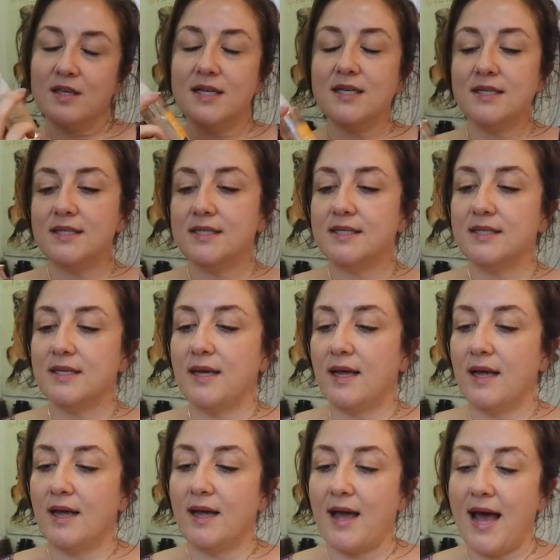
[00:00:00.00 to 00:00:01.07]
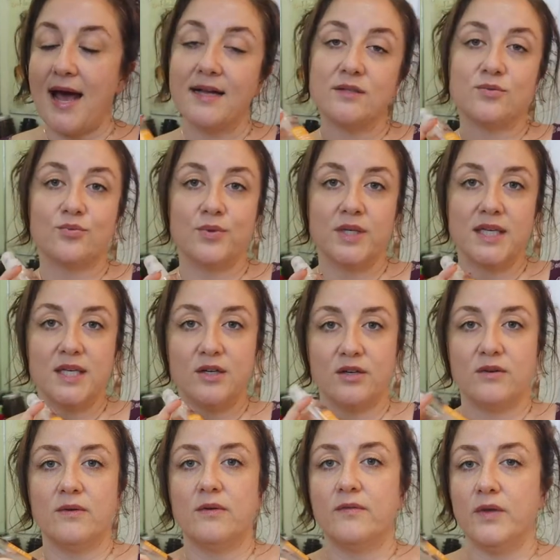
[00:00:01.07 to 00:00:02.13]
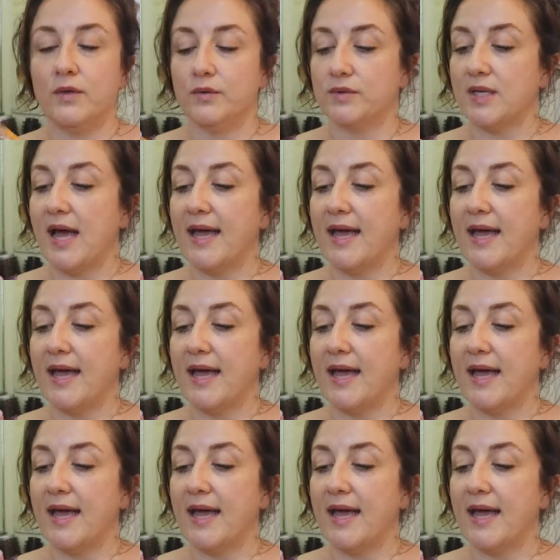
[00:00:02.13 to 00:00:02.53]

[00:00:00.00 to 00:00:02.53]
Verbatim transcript: this has really good reviews.